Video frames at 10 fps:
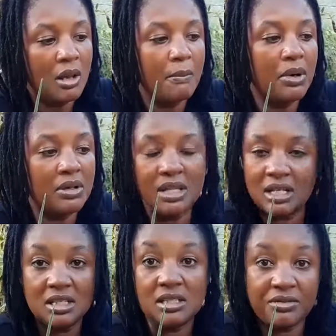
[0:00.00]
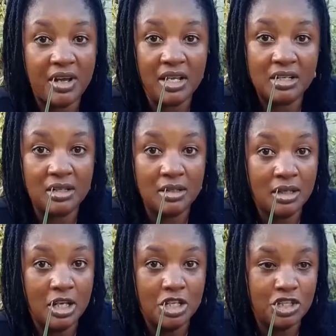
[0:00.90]
but that is fine.
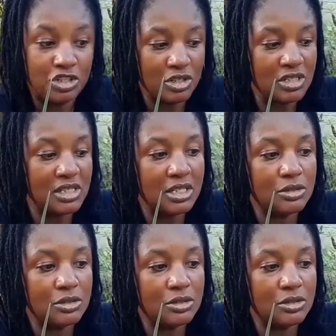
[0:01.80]
You just need